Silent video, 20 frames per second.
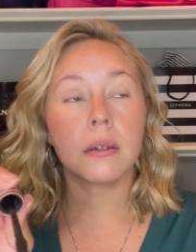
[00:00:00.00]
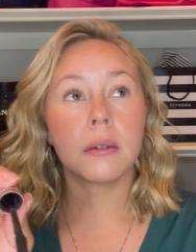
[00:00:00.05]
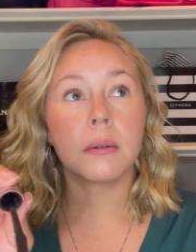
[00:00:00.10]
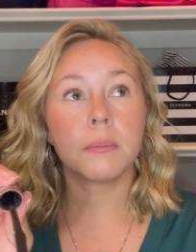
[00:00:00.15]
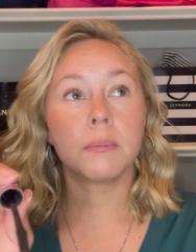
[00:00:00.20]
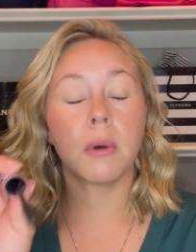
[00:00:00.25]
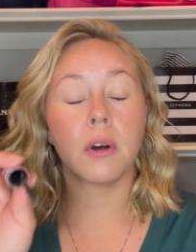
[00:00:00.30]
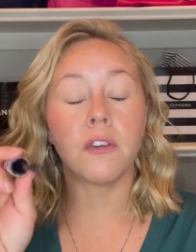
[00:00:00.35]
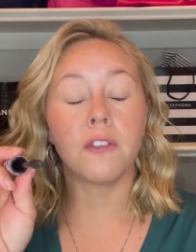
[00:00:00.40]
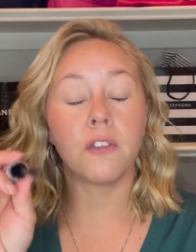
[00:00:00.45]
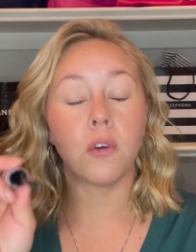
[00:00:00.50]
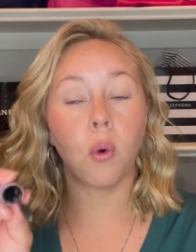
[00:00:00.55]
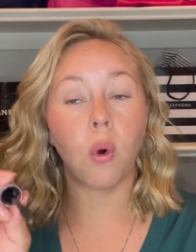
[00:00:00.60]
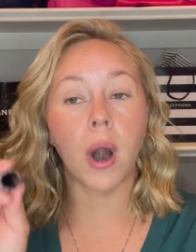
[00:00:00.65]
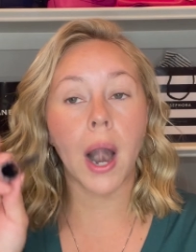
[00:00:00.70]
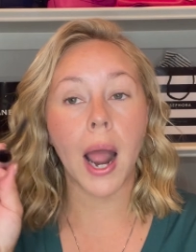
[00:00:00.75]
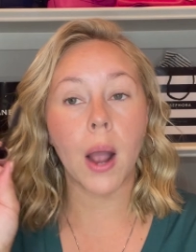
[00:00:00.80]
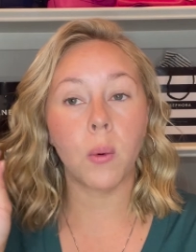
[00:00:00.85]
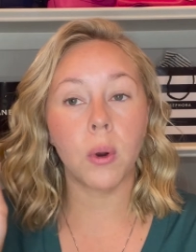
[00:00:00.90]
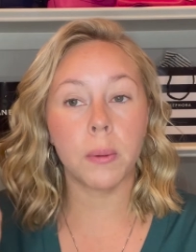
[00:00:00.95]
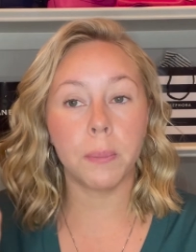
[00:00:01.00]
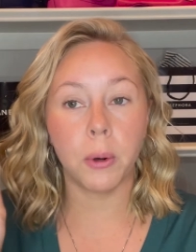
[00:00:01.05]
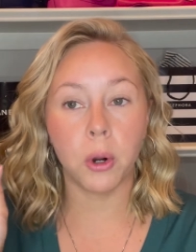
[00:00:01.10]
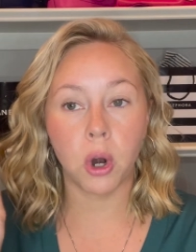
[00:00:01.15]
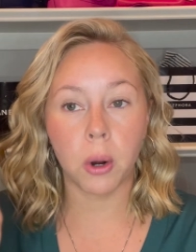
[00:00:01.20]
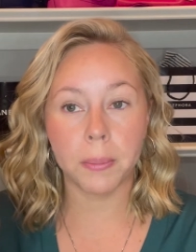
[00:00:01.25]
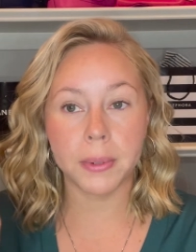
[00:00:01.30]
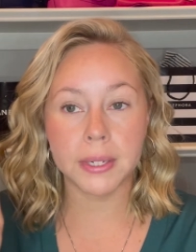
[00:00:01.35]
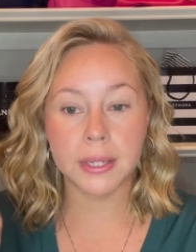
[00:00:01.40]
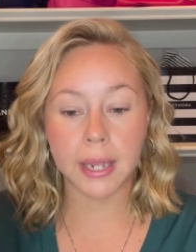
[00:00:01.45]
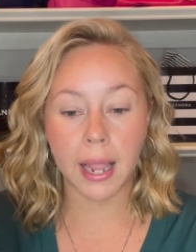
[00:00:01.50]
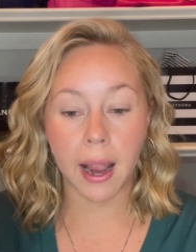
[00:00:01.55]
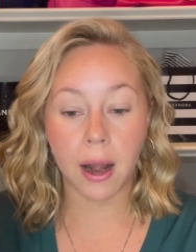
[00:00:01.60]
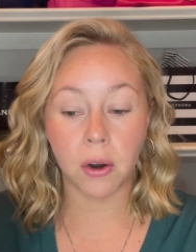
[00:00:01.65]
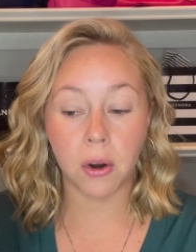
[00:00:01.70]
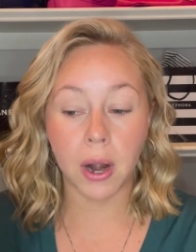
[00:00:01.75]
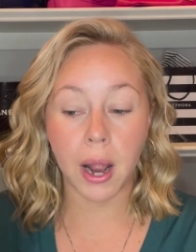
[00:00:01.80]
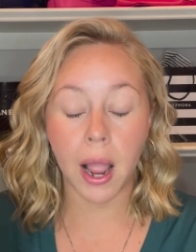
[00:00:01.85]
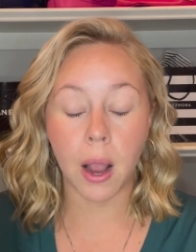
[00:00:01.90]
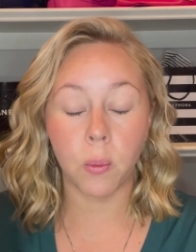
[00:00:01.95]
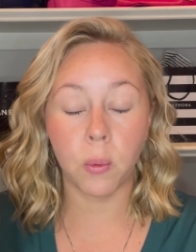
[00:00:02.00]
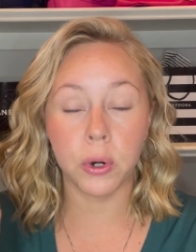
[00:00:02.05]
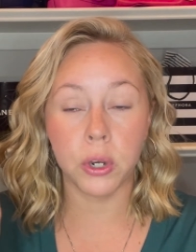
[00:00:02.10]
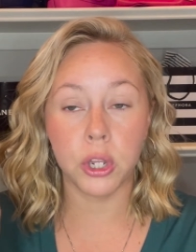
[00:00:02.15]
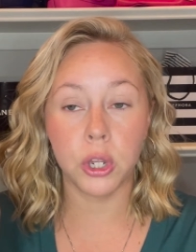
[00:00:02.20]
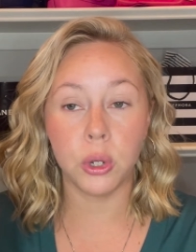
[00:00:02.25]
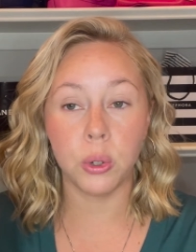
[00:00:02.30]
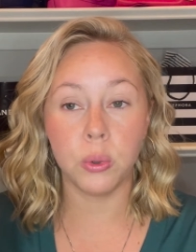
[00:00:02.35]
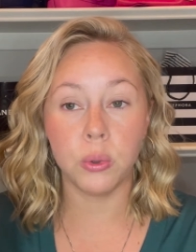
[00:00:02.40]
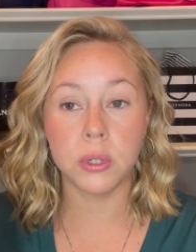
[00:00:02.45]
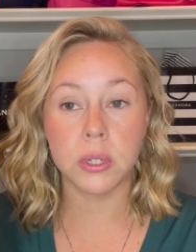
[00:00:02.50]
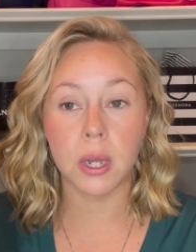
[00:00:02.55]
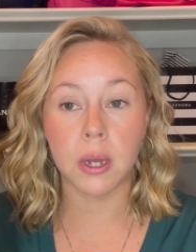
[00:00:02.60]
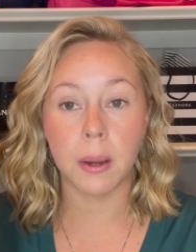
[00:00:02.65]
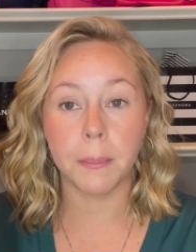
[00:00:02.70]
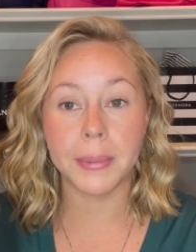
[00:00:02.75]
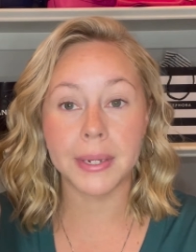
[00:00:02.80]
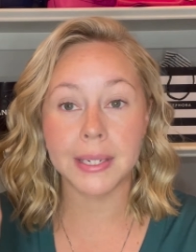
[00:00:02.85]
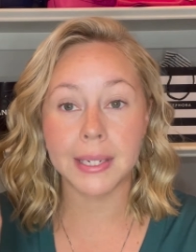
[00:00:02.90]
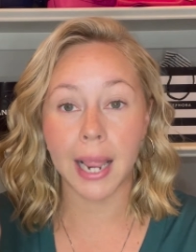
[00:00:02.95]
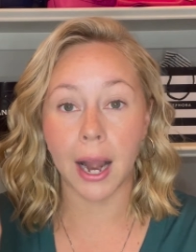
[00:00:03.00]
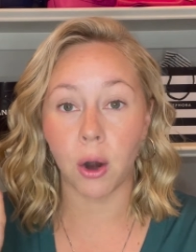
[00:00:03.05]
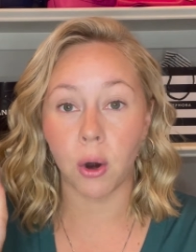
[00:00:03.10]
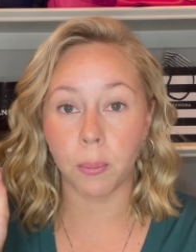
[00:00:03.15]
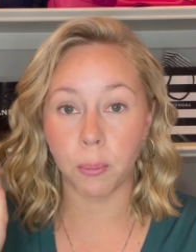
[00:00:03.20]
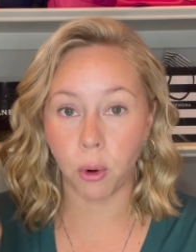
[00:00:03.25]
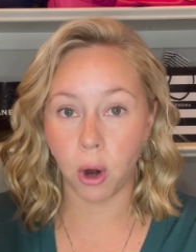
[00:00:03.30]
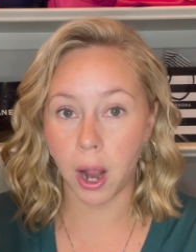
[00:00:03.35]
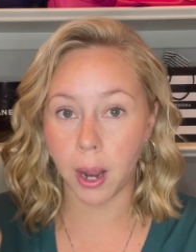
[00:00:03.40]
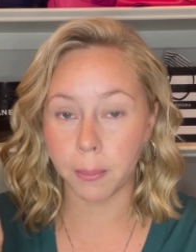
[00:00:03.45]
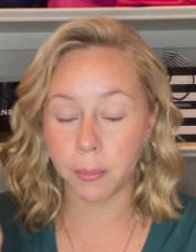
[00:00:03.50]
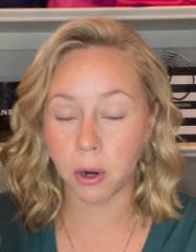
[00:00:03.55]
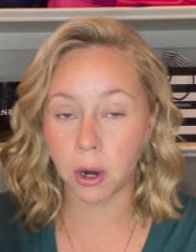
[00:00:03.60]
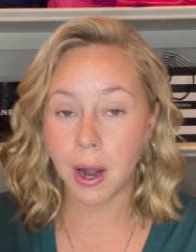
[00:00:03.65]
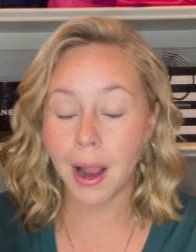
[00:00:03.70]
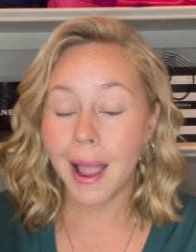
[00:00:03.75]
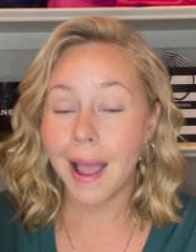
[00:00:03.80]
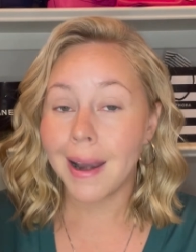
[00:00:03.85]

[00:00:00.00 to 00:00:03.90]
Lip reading: before I would put on mascara, I would use a mascara primer.